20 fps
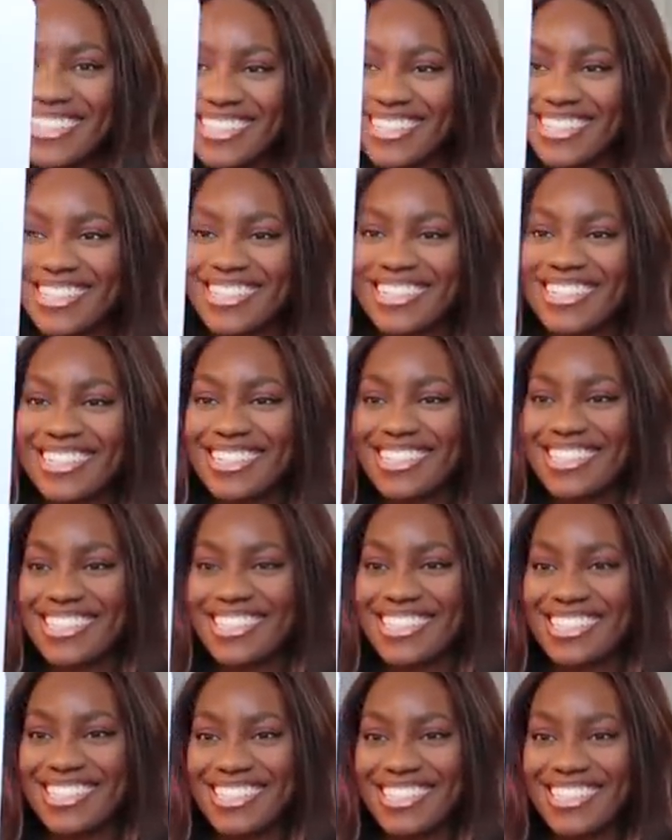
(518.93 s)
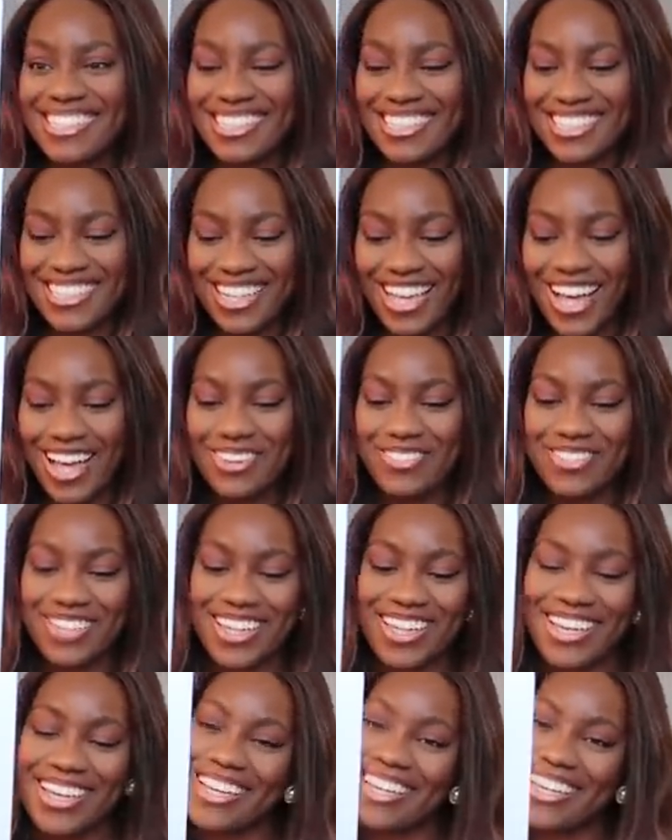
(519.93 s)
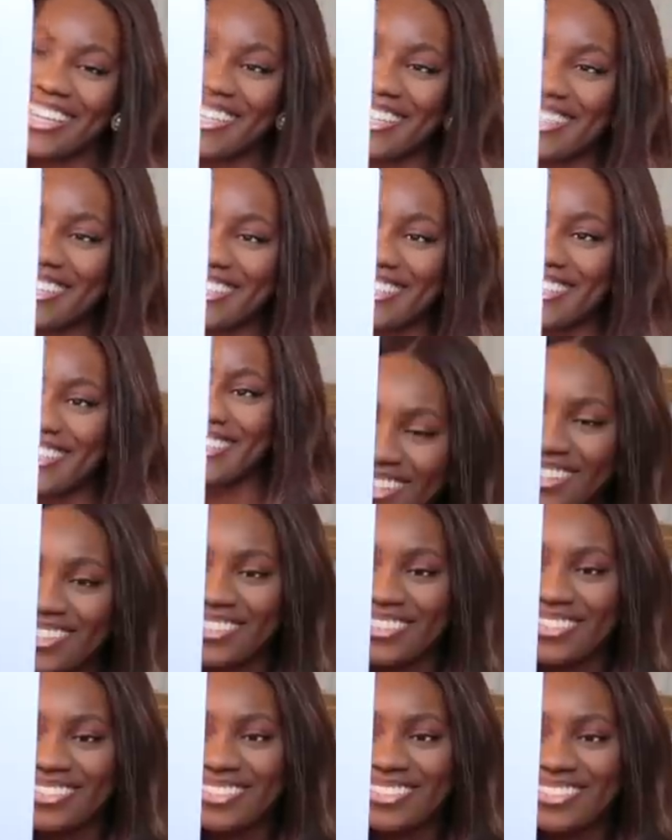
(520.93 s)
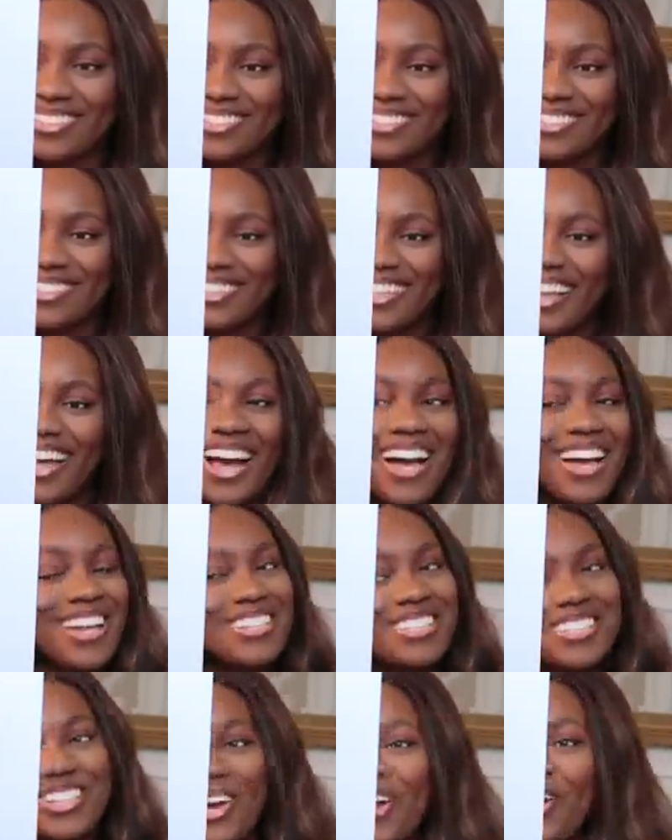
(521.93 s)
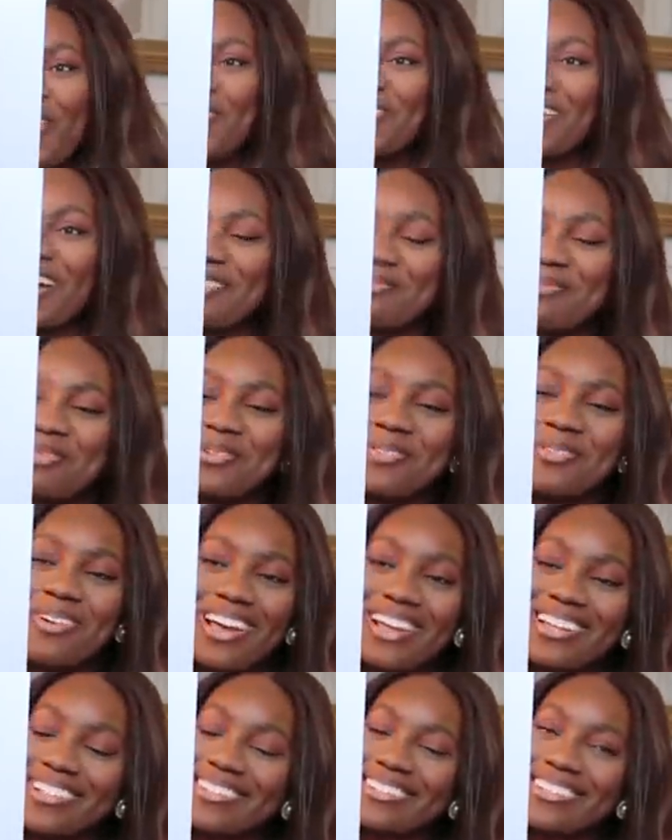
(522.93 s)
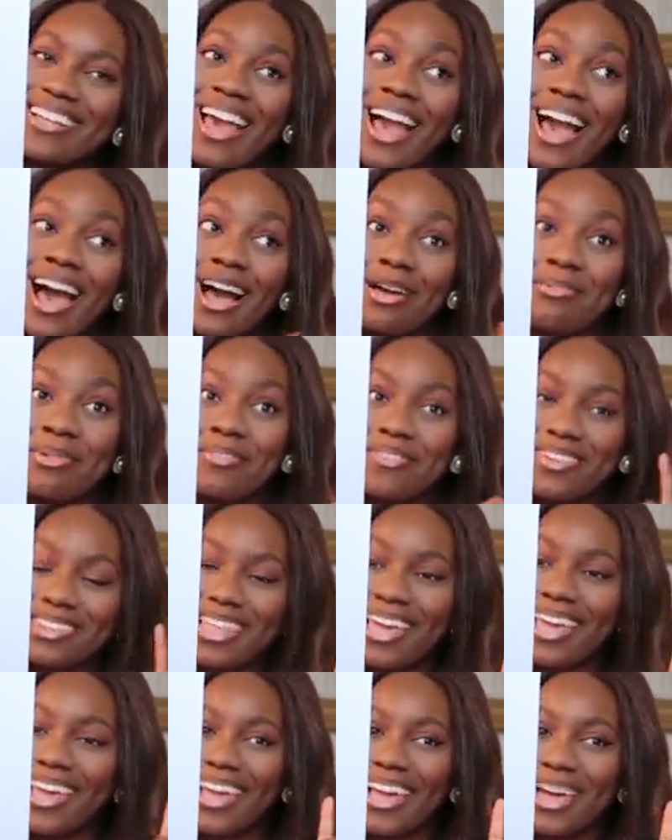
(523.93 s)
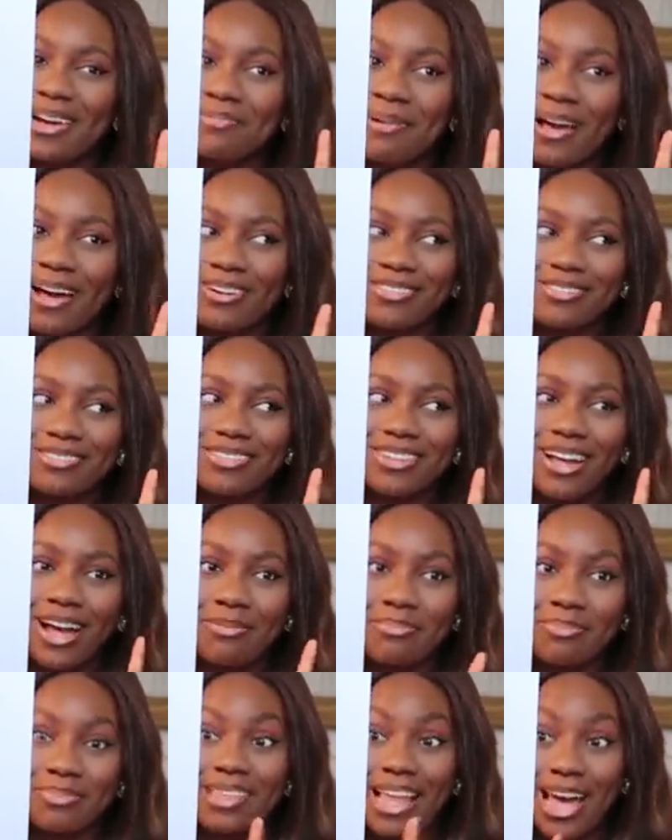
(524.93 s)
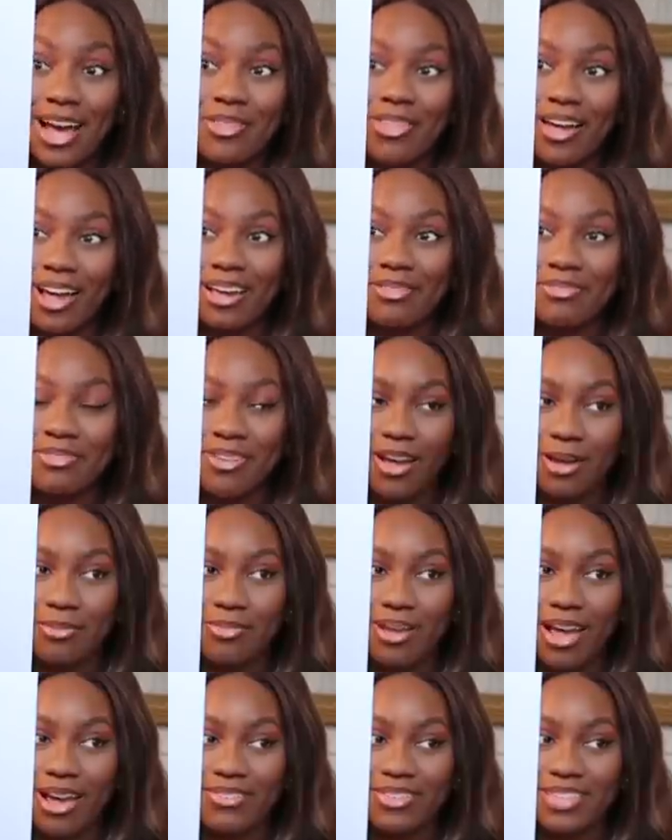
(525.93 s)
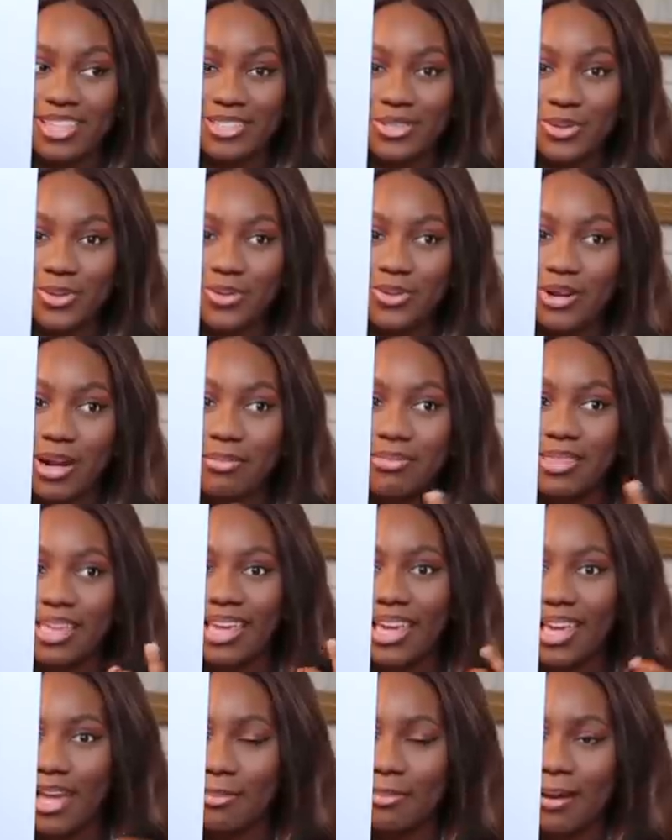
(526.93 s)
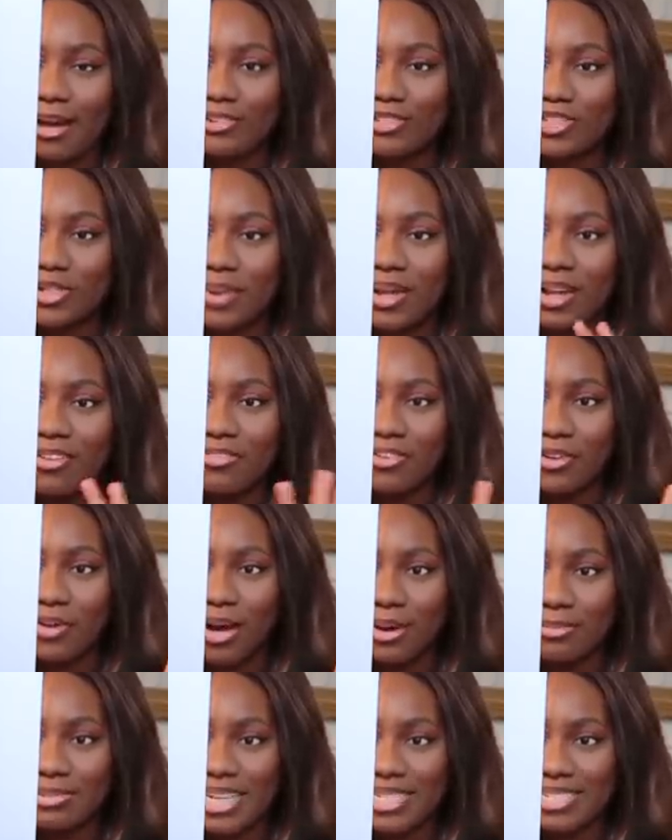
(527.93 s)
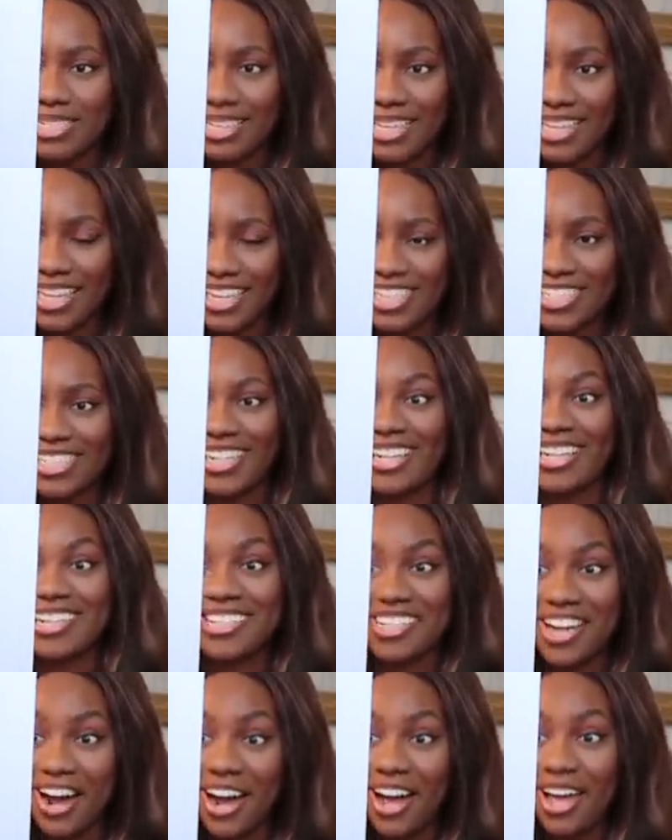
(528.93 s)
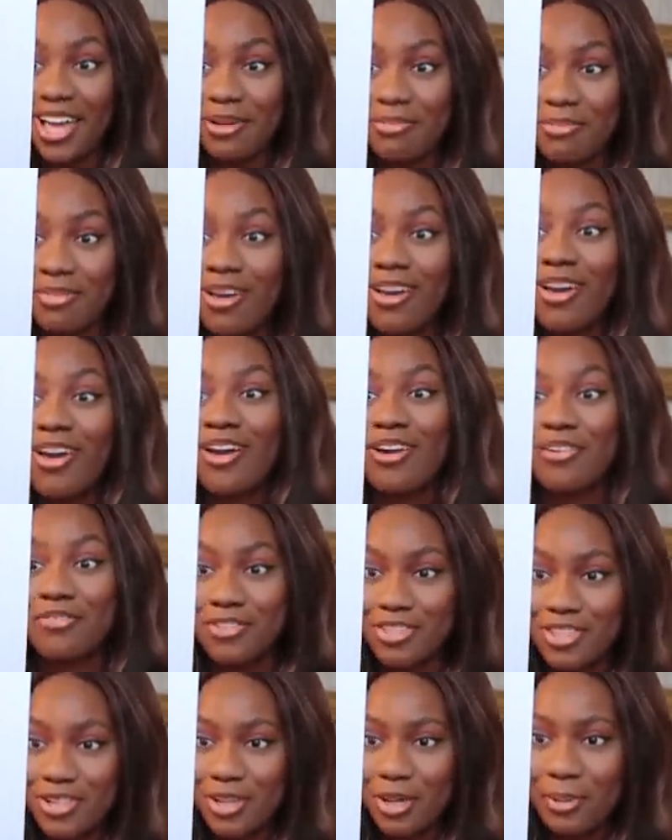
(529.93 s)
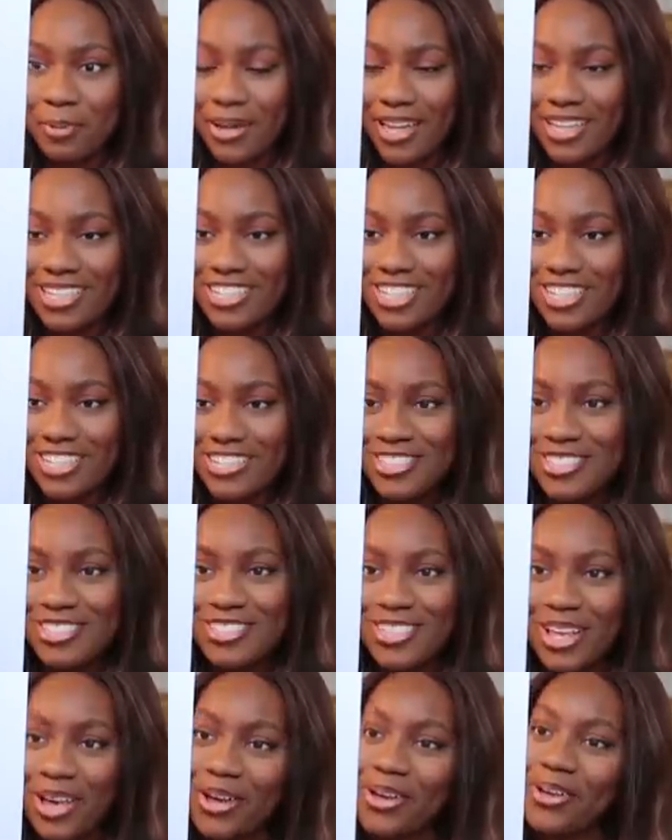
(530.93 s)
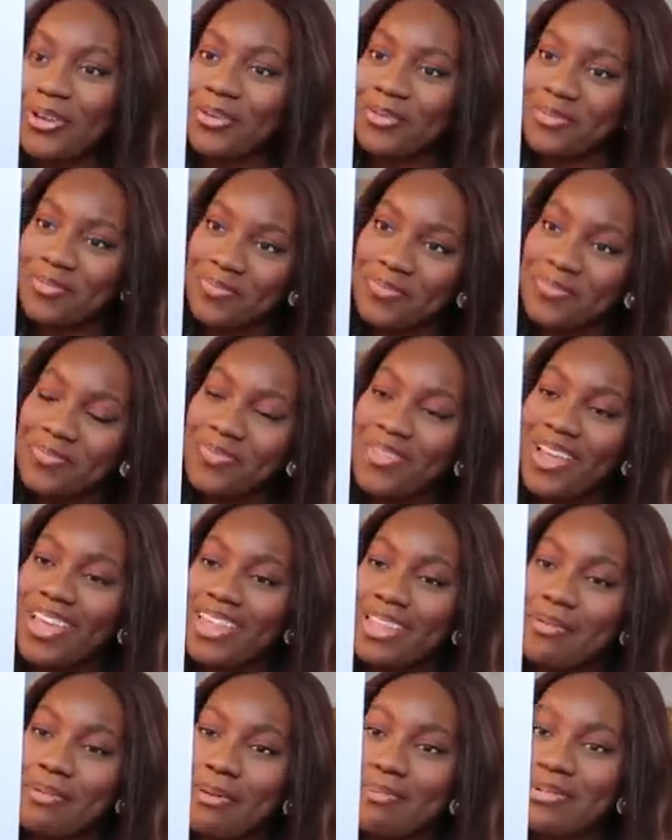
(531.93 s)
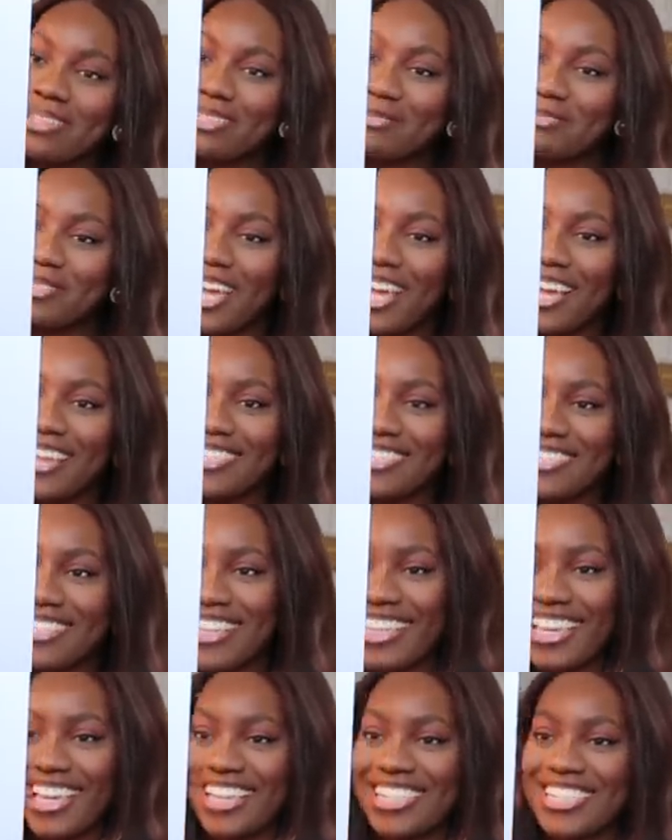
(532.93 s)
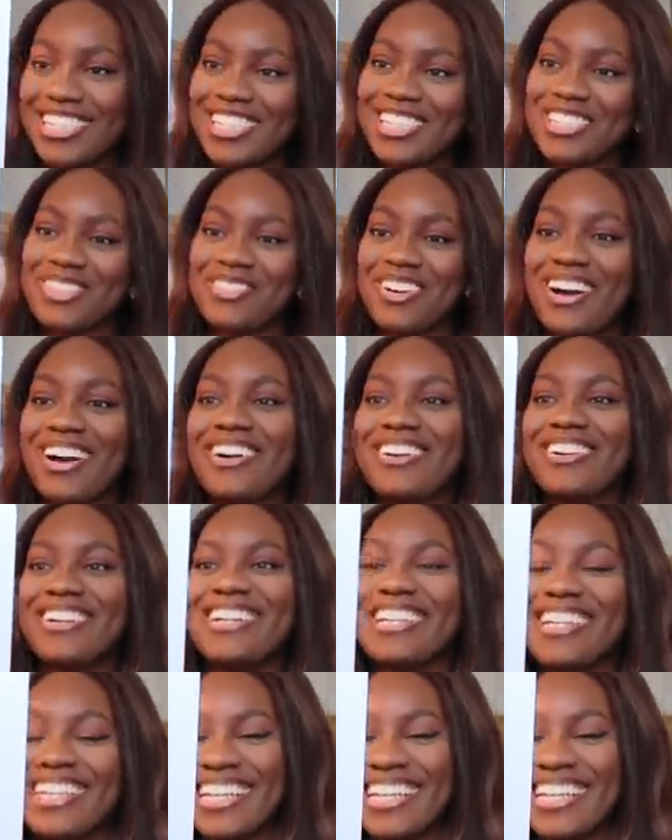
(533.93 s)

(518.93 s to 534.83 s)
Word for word: I'm good, thank you. How are you? I'm good. God, you never stop, Jade. I don't, I'm always, I'm even thinking about, now that I'm having this call, I'm thinking about doing a few updates in the kitchen in time for the new pictures, so there might be some changes in the kitchen as well.